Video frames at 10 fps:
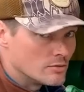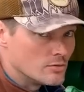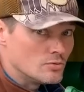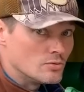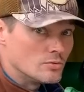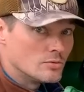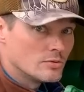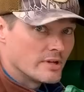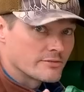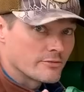Ooh,
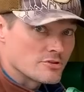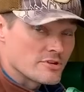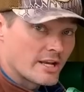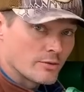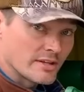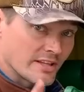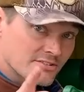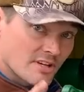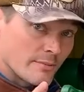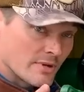that's foreshadowing.
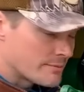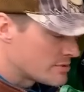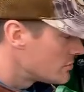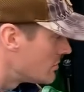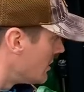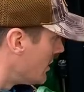That's coming up too.